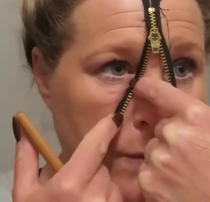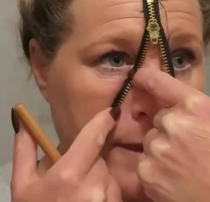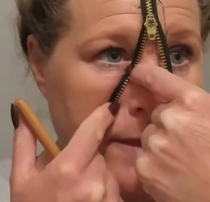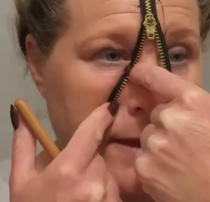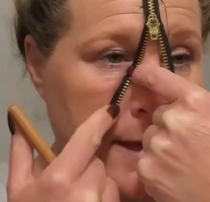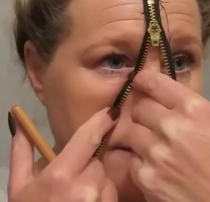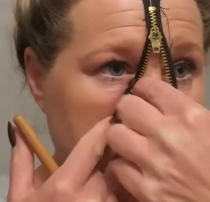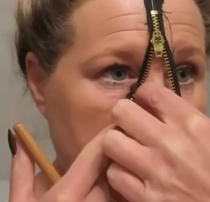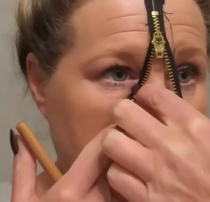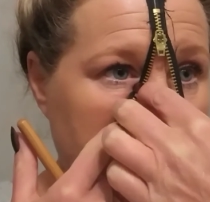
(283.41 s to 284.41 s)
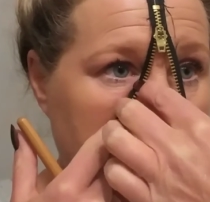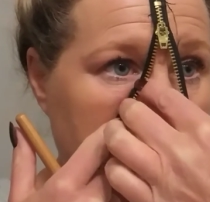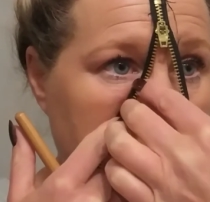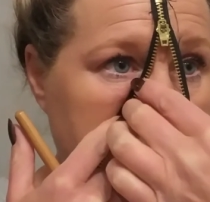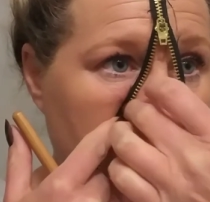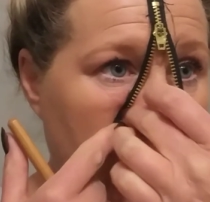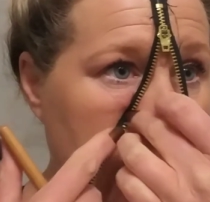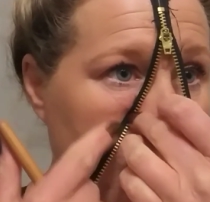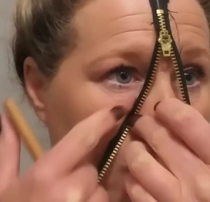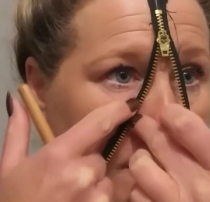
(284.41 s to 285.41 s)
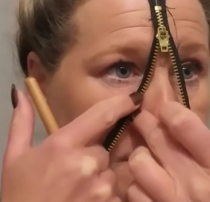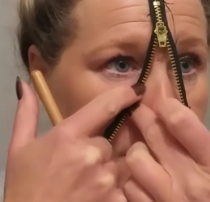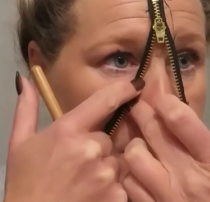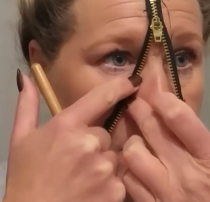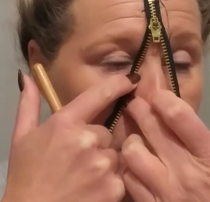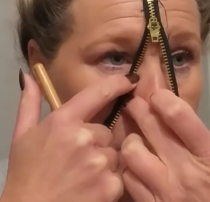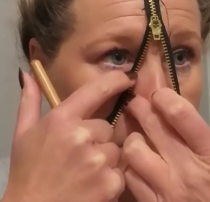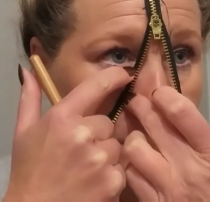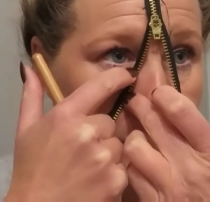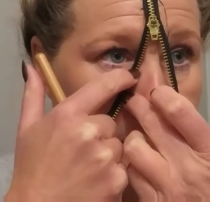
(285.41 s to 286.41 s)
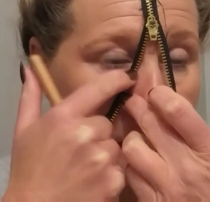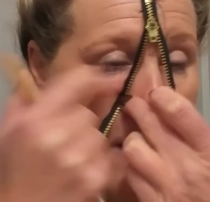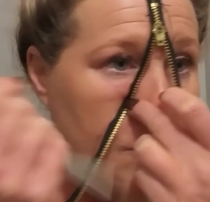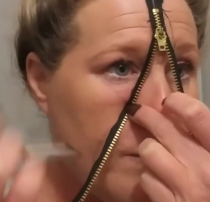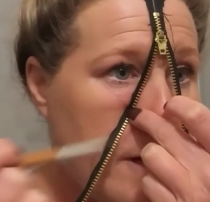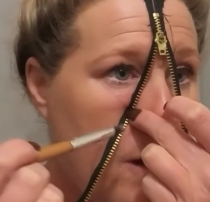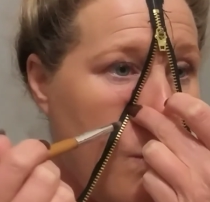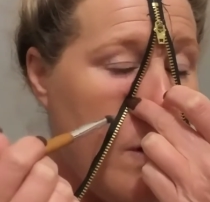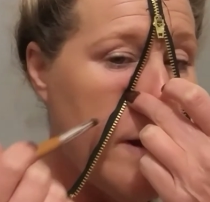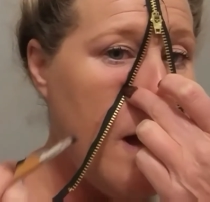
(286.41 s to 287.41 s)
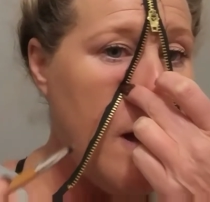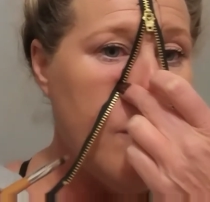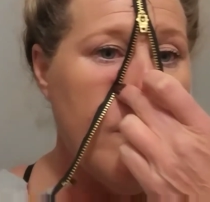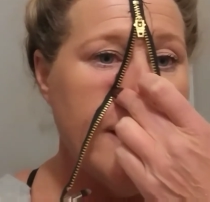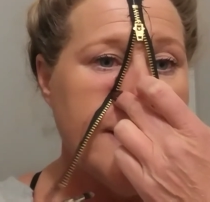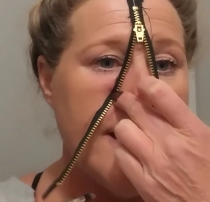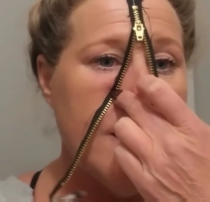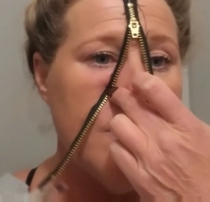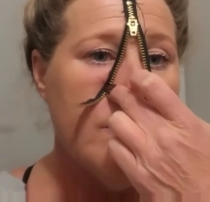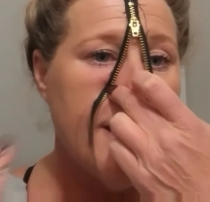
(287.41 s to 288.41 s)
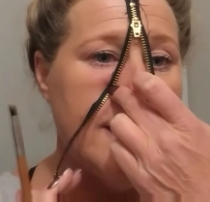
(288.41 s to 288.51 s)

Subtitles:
with it. So what I'm going to do, I'm going to go on all the way down and